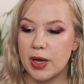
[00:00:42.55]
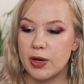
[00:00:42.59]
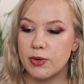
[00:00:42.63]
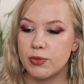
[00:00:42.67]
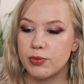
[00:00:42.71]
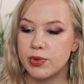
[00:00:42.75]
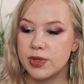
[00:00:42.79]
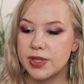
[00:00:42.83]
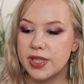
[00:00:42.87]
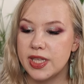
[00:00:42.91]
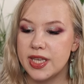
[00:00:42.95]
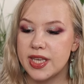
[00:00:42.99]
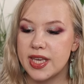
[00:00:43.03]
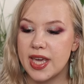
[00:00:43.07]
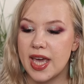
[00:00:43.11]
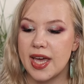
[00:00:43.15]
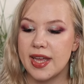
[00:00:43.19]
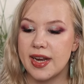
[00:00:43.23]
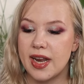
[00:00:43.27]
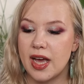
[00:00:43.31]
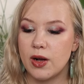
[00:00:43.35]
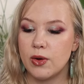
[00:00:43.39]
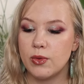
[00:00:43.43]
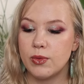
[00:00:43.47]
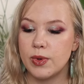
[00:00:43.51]
I really
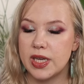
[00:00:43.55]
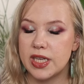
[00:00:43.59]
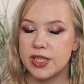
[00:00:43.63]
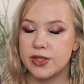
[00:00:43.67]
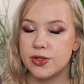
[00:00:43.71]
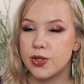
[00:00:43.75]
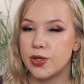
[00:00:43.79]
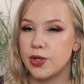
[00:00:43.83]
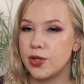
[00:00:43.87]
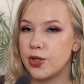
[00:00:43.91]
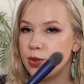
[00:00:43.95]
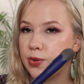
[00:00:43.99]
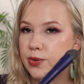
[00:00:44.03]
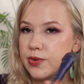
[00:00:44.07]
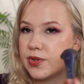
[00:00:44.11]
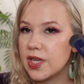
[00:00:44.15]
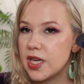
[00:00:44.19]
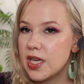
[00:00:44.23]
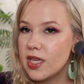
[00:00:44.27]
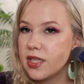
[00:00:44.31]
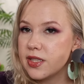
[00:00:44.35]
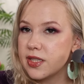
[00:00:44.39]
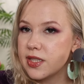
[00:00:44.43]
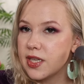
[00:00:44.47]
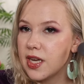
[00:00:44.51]
cannot wait to use
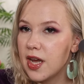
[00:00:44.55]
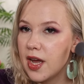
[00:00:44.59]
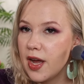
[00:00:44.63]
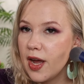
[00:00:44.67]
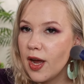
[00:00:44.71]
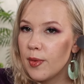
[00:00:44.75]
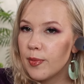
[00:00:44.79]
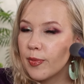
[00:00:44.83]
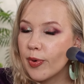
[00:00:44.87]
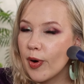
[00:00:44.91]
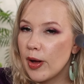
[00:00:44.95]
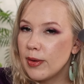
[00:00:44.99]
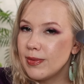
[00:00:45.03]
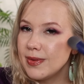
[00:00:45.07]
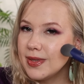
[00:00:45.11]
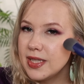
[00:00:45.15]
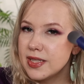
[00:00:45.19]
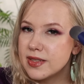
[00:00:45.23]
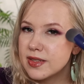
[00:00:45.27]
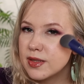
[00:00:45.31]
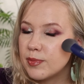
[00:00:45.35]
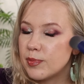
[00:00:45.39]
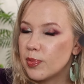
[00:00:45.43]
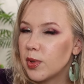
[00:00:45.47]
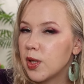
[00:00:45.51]
it, probably
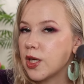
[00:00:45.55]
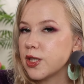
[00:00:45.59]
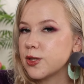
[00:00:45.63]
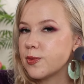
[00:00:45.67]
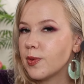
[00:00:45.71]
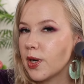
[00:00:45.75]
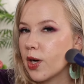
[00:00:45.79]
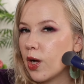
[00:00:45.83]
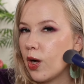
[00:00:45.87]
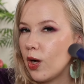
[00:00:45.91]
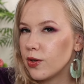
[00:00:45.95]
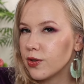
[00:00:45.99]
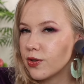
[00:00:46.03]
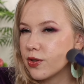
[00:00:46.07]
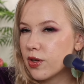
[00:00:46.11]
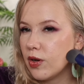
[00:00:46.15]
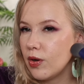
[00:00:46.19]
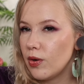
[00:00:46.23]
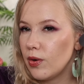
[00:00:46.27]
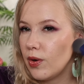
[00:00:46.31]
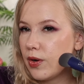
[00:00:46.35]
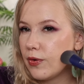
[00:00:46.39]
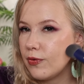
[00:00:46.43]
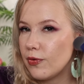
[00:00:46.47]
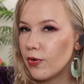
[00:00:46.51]
as a blush, but
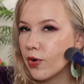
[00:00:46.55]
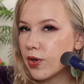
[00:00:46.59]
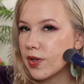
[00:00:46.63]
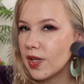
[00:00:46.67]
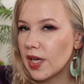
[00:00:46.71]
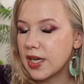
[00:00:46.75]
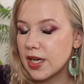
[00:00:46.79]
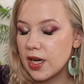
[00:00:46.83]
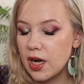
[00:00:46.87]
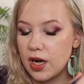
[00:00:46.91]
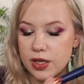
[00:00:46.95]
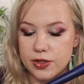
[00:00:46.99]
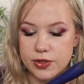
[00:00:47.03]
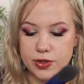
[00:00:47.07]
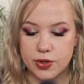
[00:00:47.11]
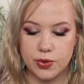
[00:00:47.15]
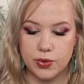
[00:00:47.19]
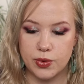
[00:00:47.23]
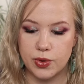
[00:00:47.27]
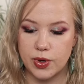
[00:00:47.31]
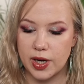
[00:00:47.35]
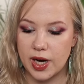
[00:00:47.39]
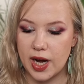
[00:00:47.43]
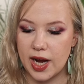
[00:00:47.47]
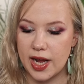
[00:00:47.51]
also for like
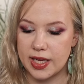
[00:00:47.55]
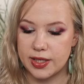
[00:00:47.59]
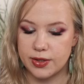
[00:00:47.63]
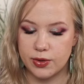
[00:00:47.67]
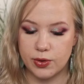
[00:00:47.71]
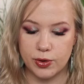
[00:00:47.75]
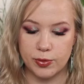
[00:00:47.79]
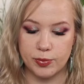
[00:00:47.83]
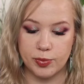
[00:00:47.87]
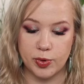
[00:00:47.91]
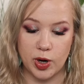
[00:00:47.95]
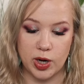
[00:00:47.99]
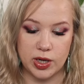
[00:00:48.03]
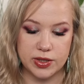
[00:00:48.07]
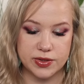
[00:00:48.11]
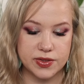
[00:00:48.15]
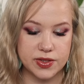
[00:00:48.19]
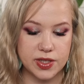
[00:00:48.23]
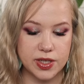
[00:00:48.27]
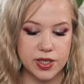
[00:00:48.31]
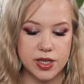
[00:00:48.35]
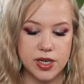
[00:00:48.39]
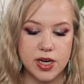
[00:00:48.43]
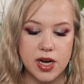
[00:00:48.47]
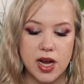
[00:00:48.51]
contour and or
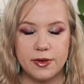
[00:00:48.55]
bronzer.